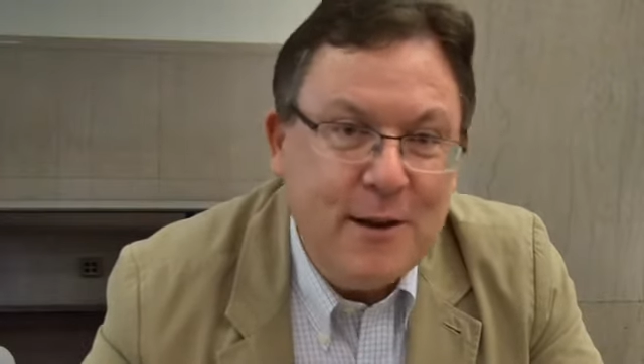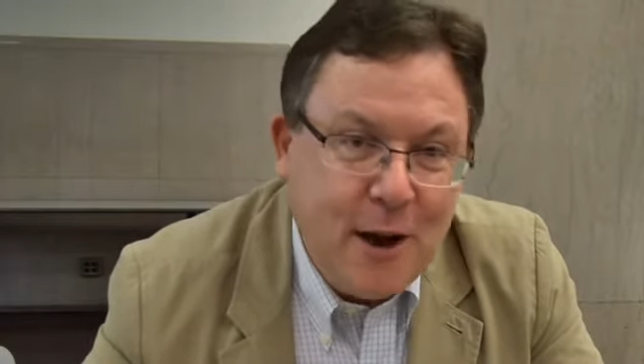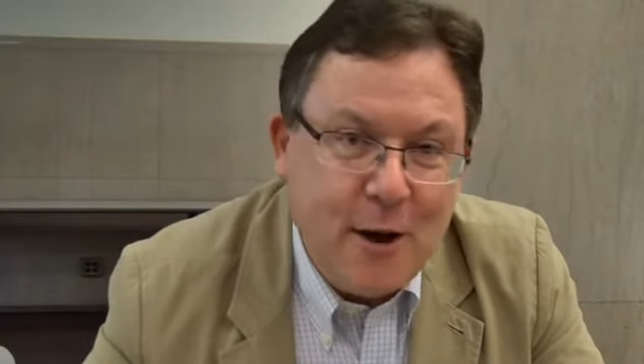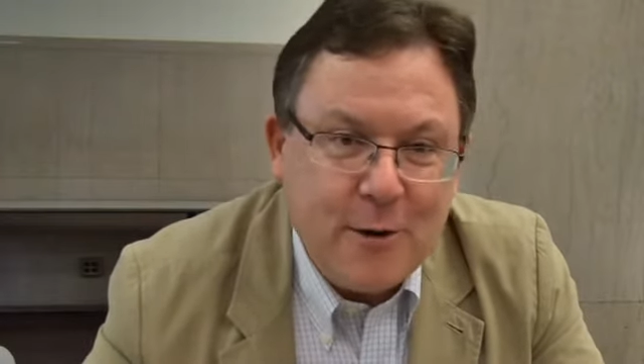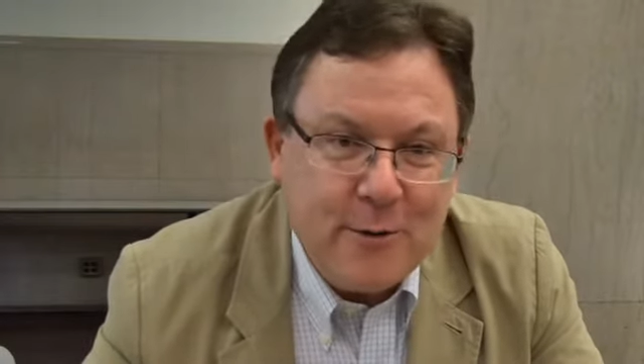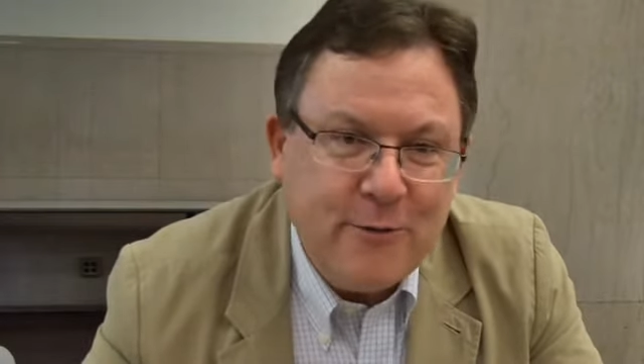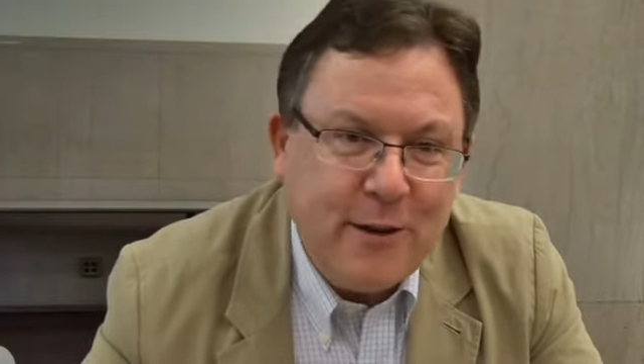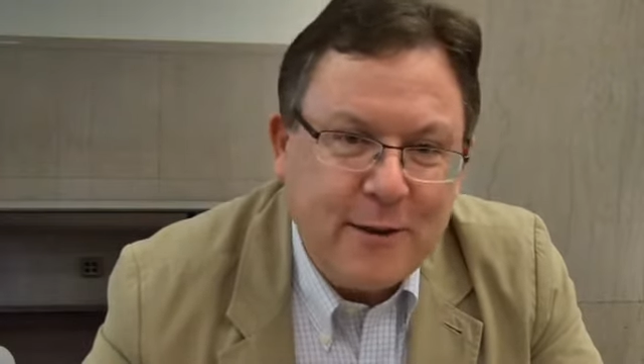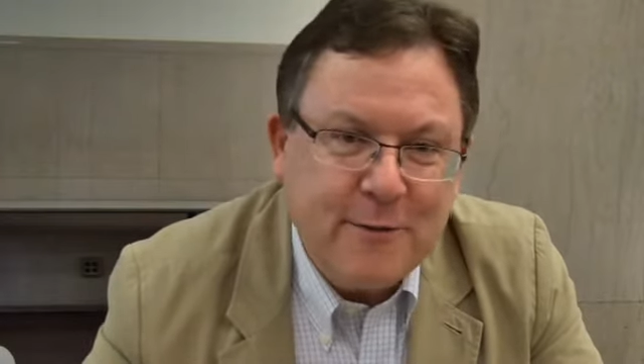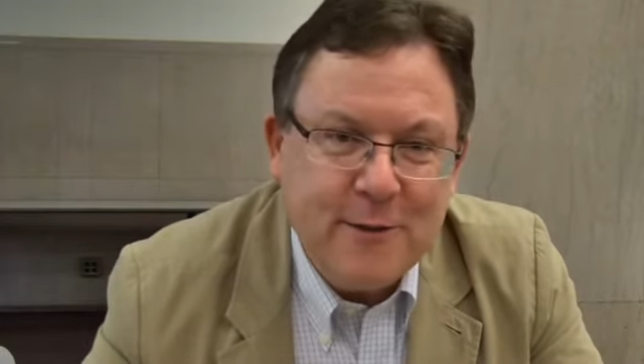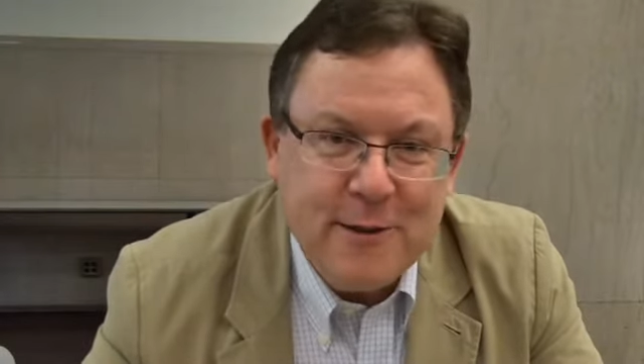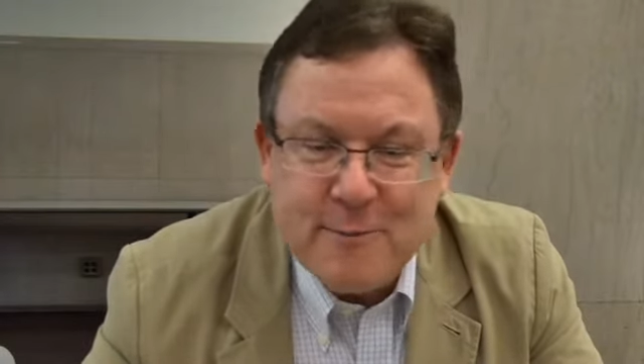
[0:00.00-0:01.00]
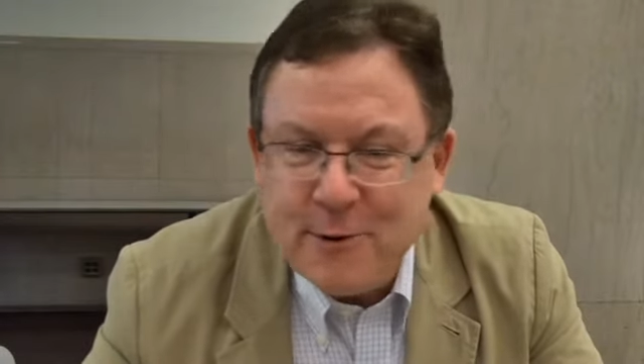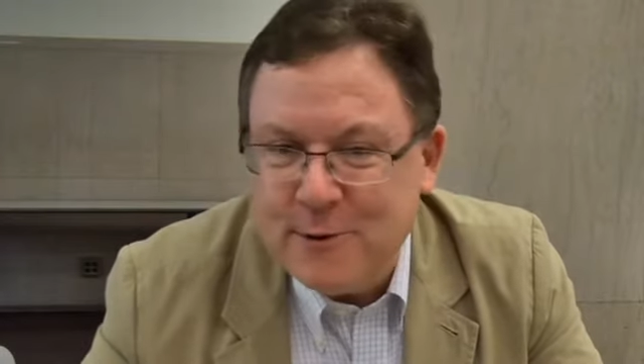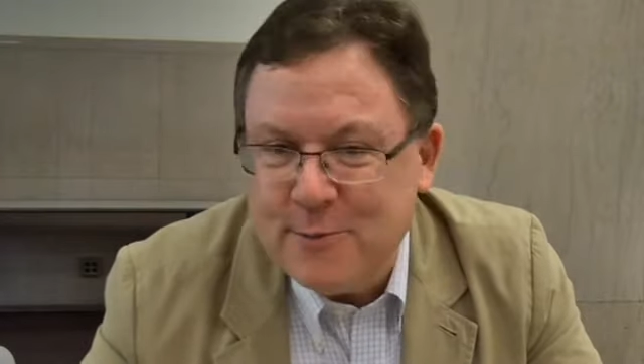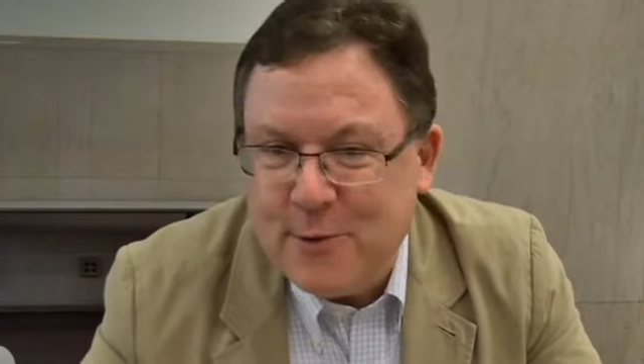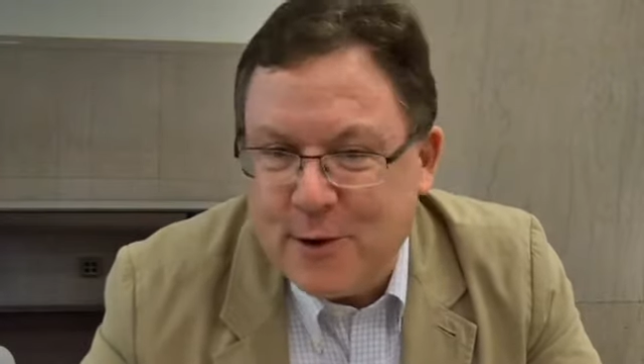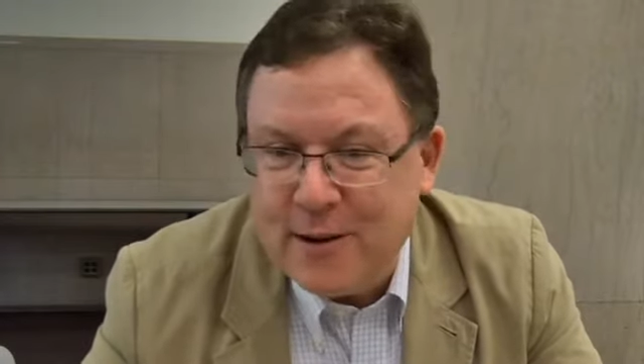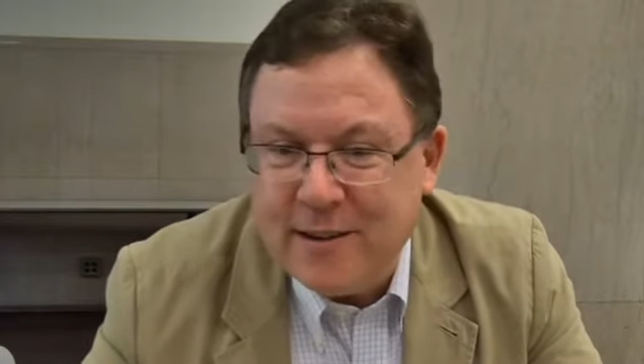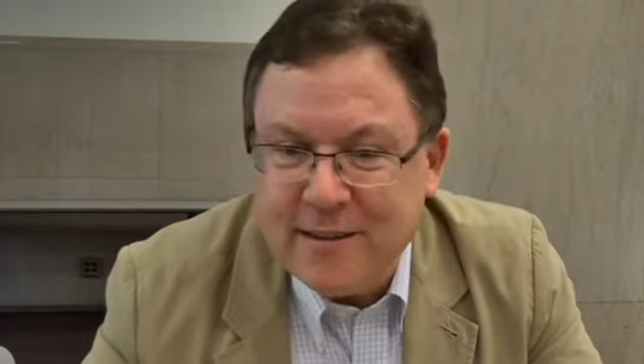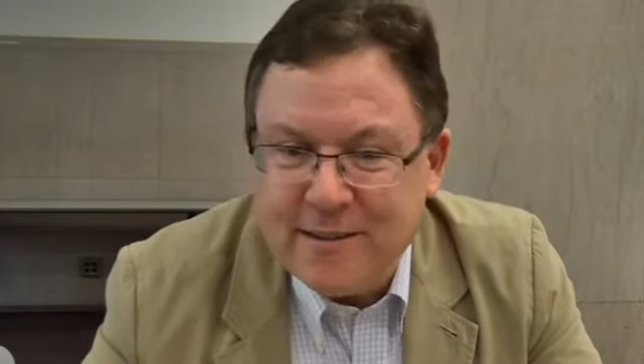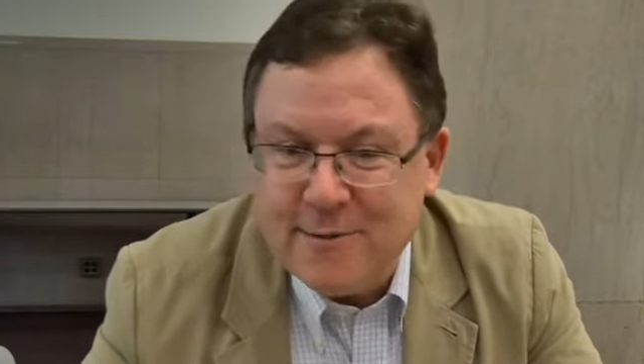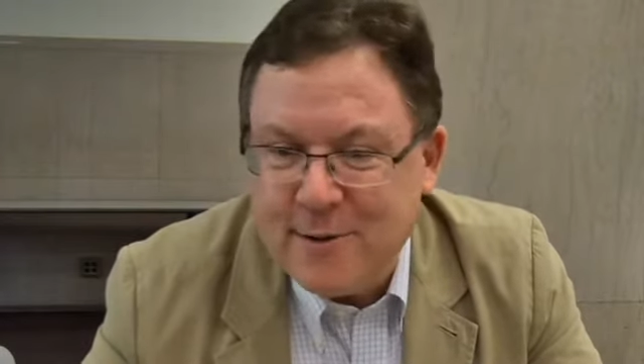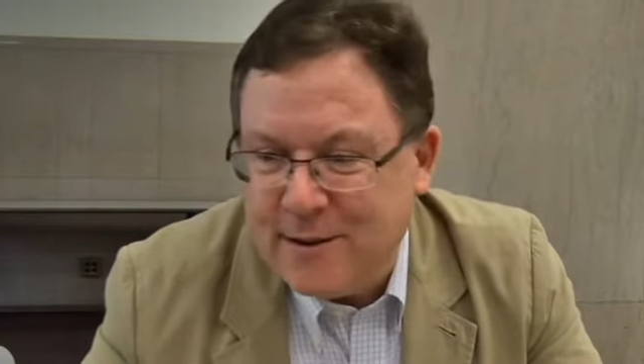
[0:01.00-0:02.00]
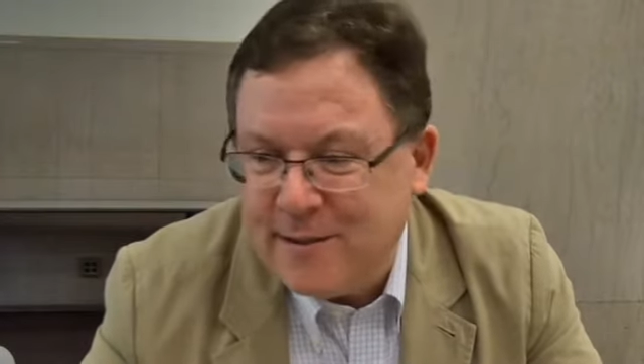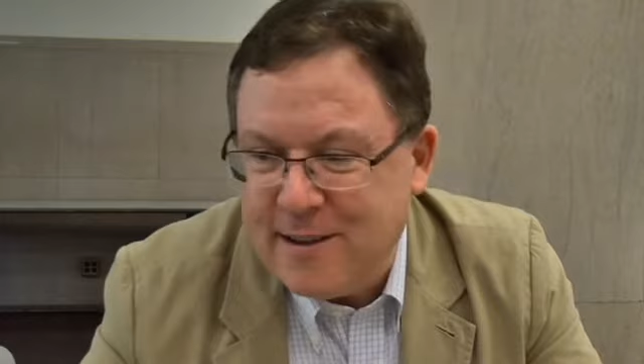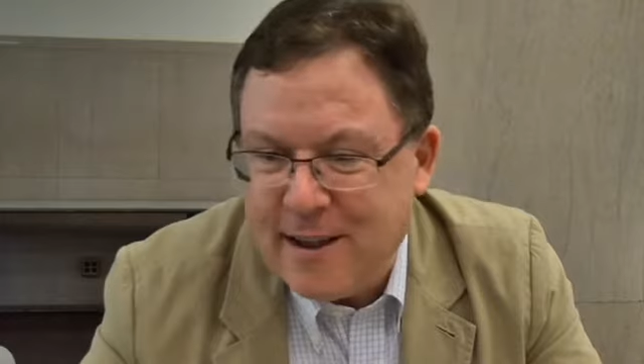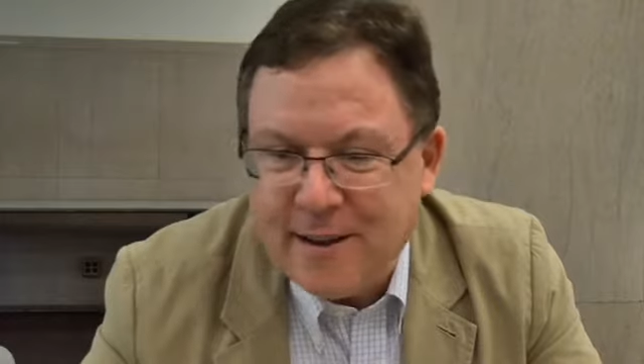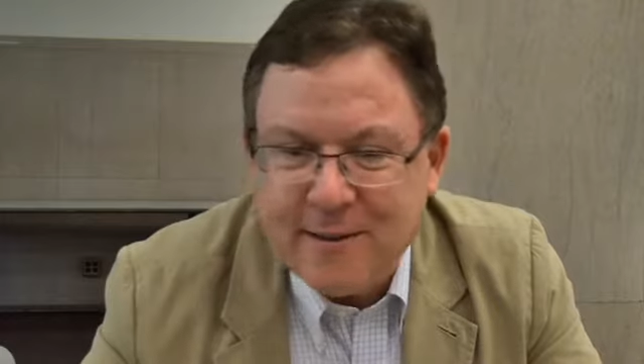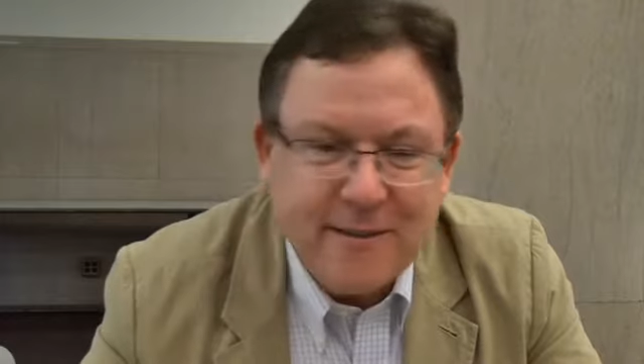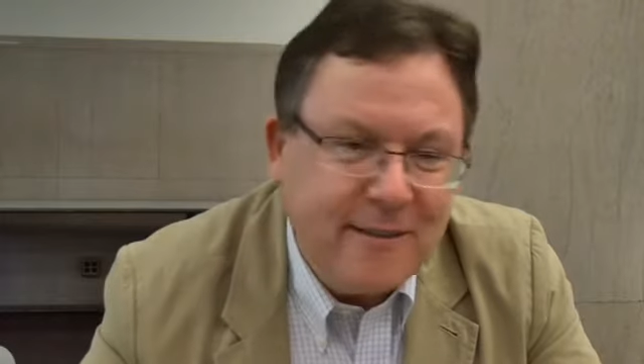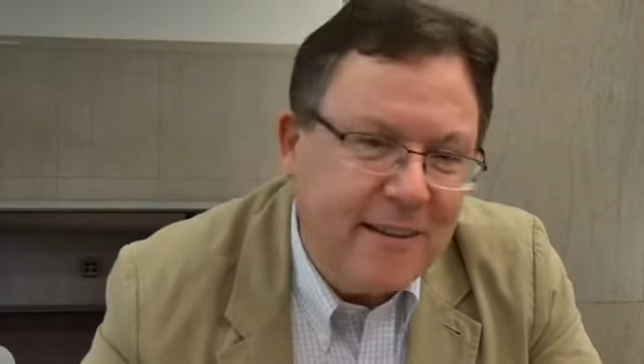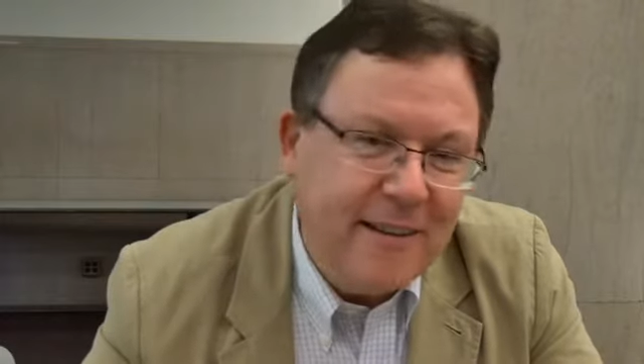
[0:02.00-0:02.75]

No. In fact, for the most part, he's stressed out